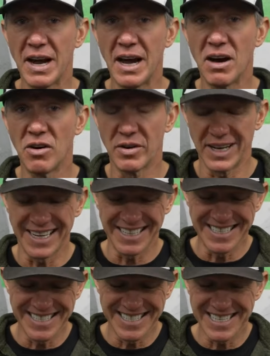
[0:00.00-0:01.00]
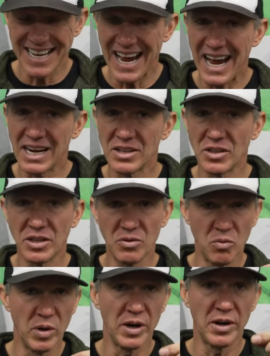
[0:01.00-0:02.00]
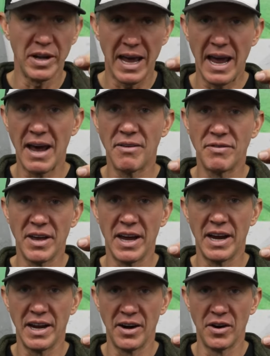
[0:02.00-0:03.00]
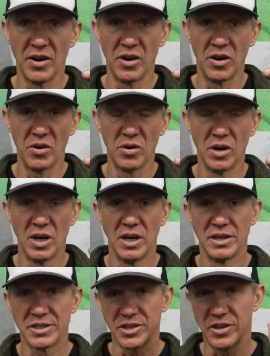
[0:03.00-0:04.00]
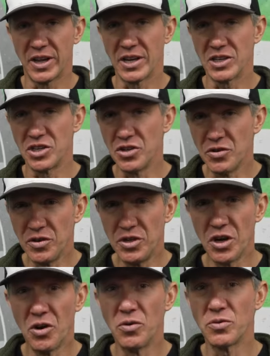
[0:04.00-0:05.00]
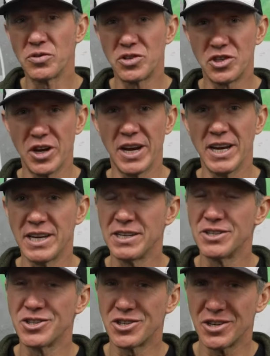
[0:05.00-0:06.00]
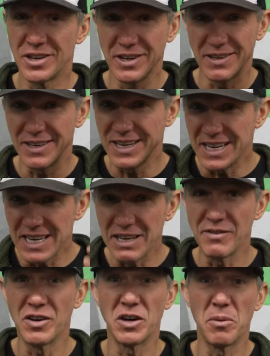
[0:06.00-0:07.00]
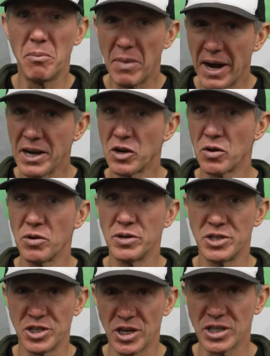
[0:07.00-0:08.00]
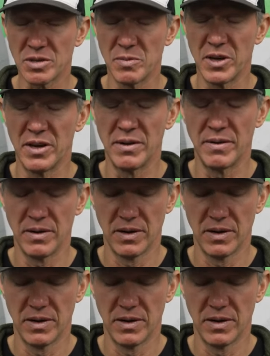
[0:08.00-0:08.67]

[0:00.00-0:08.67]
out exactly where to have that arrow so that you don't change even a micro adjustment,